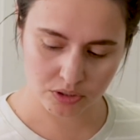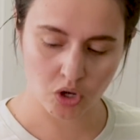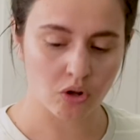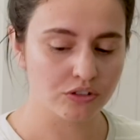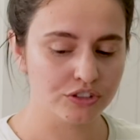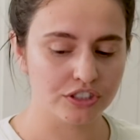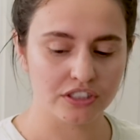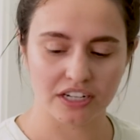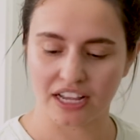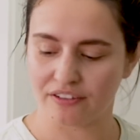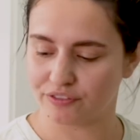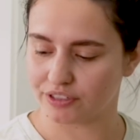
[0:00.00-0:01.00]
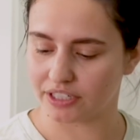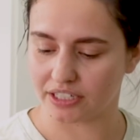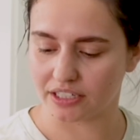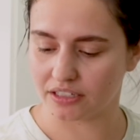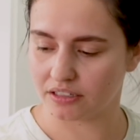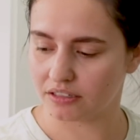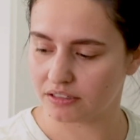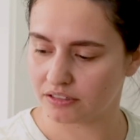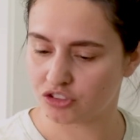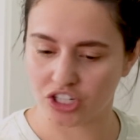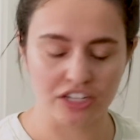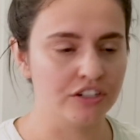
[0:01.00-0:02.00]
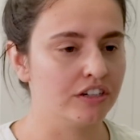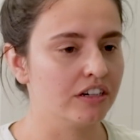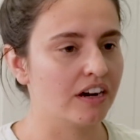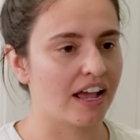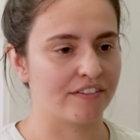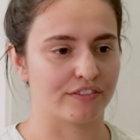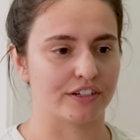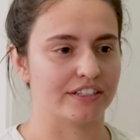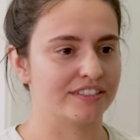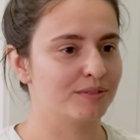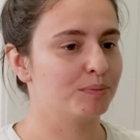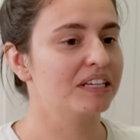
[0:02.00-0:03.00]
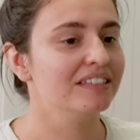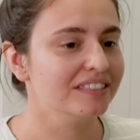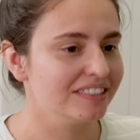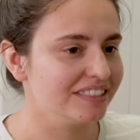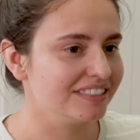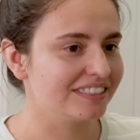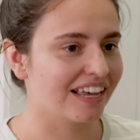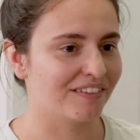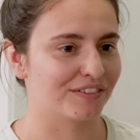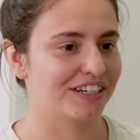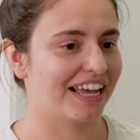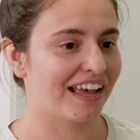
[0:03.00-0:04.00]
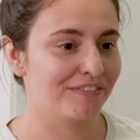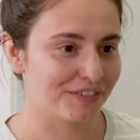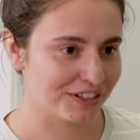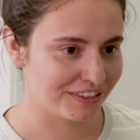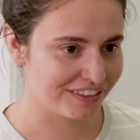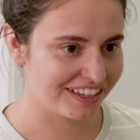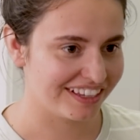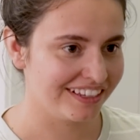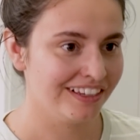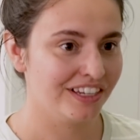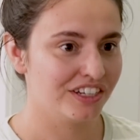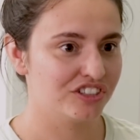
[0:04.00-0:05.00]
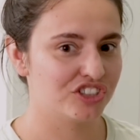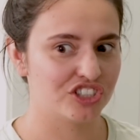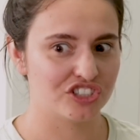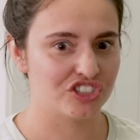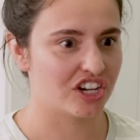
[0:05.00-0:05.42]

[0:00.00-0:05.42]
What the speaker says: culture, every gender, every species, everything should